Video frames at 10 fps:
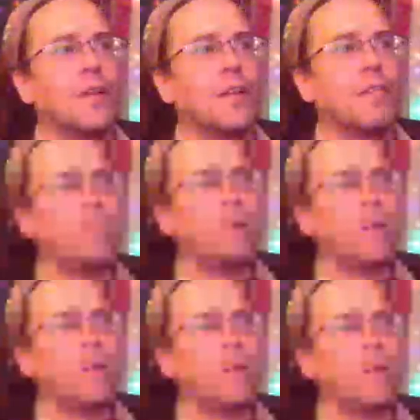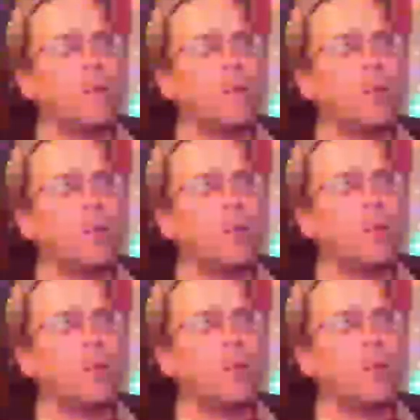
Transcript: have been really